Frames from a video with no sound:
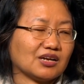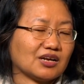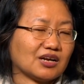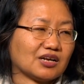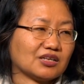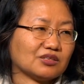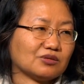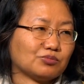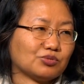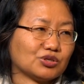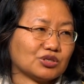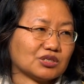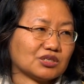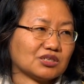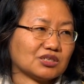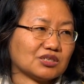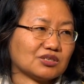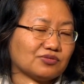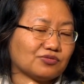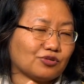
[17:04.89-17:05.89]
And the
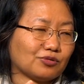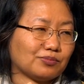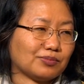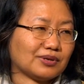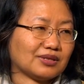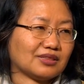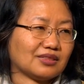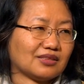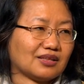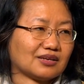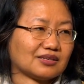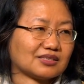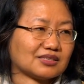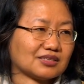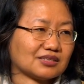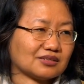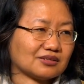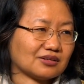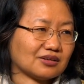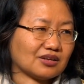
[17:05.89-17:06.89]
British forbid
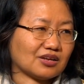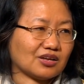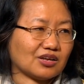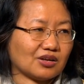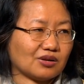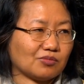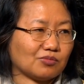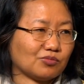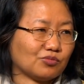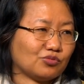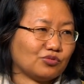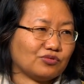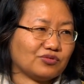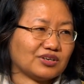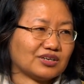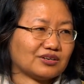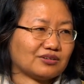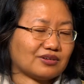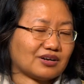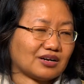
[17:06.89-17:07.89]
that
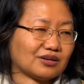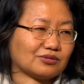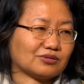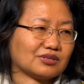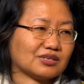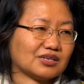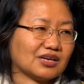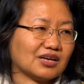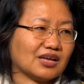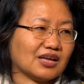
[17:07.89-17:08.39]
moving around,